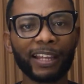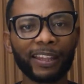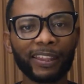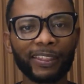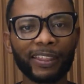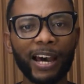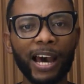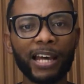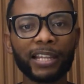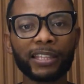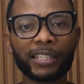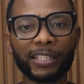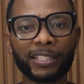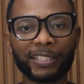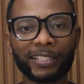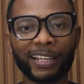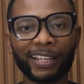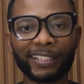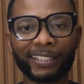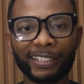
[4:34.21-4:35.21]
that is
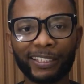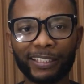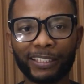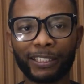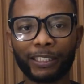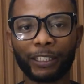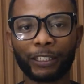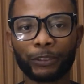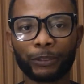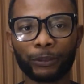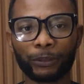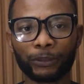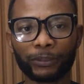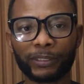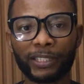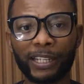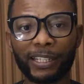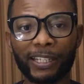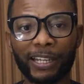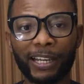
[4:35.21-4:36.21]
an indication
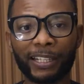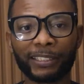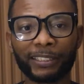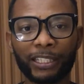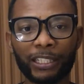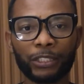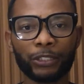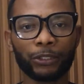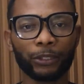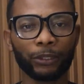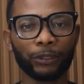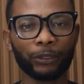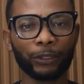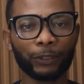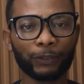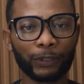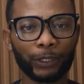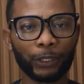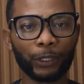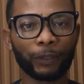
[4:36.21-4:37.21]
that the attention
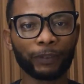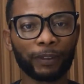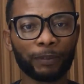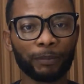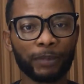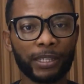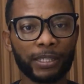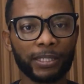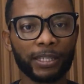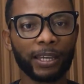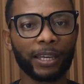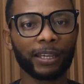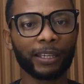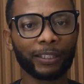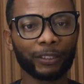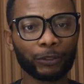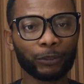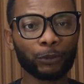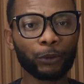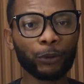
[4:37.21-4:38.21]
of the government
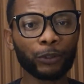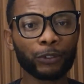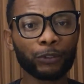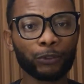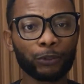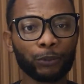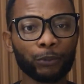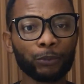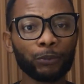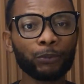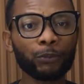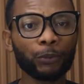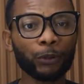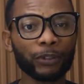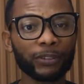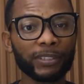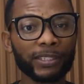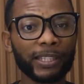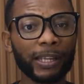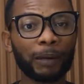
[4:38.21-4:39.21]
is going
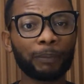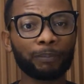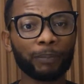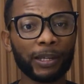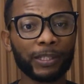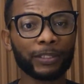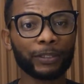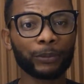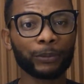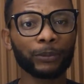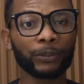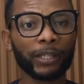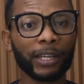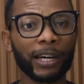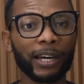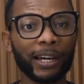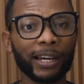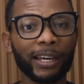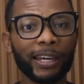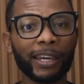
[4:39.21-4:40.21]
towards that
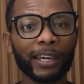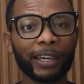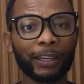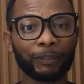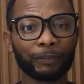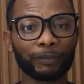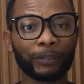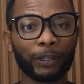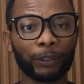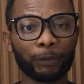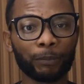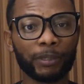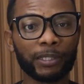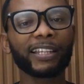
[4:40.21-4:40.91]
particular environment.